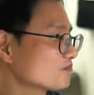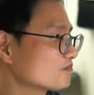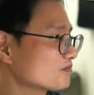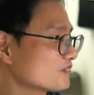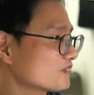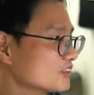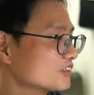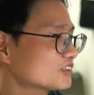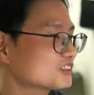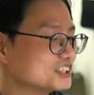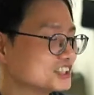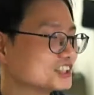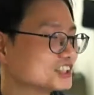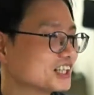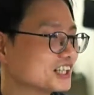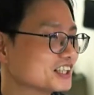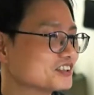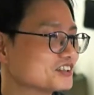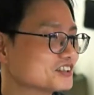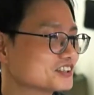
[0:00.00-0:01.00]
young
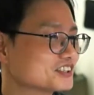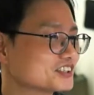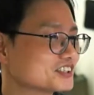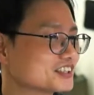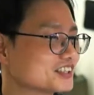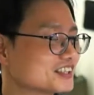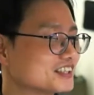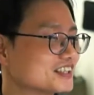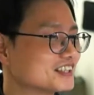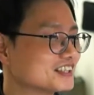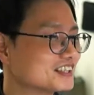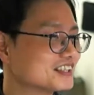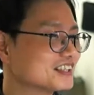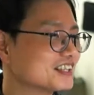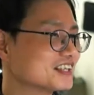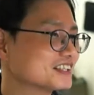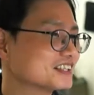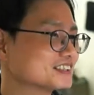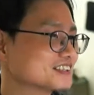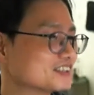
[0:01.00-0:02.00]
designers,
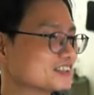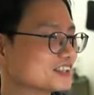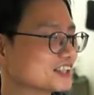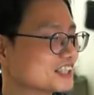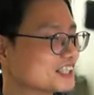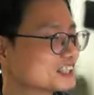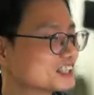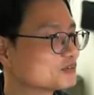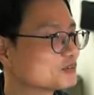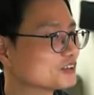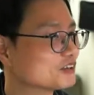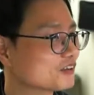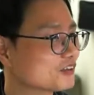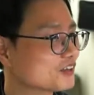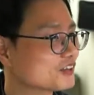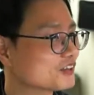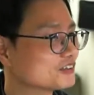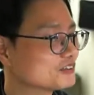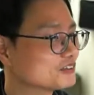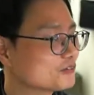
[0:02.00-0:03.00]
yeah, so that has been
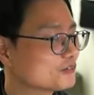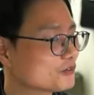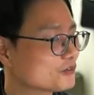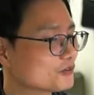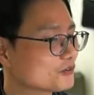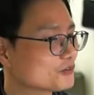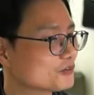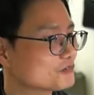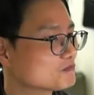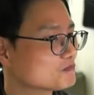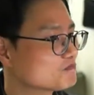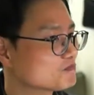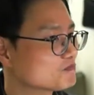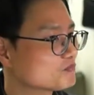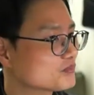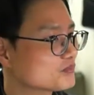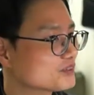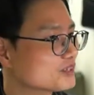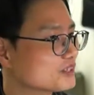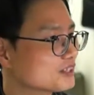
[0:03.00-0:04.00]
around for
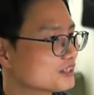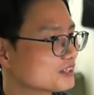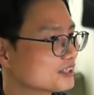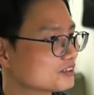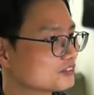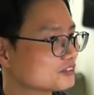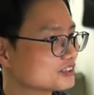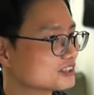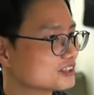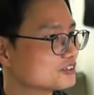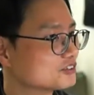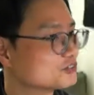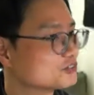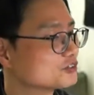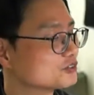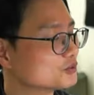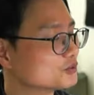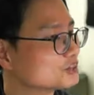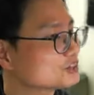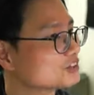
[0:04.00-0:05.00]
recent
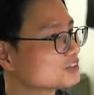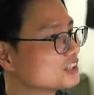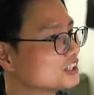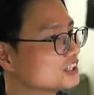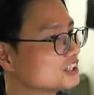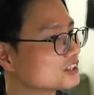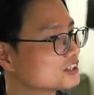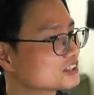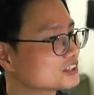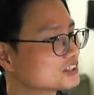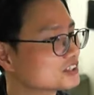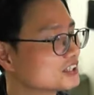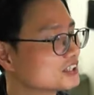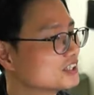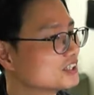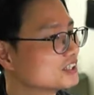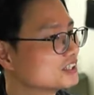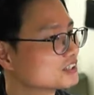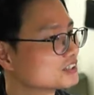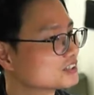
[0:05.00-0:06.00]
2 or 3 years.
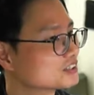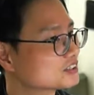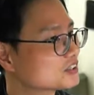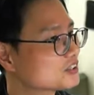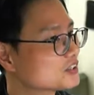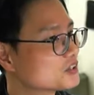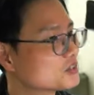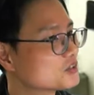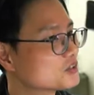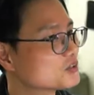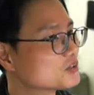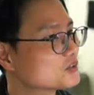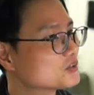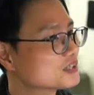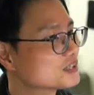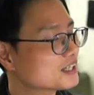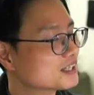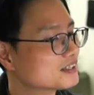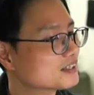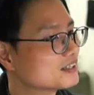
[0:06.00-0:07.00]
So
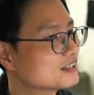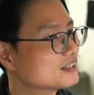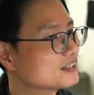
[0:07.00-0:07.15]
yeah,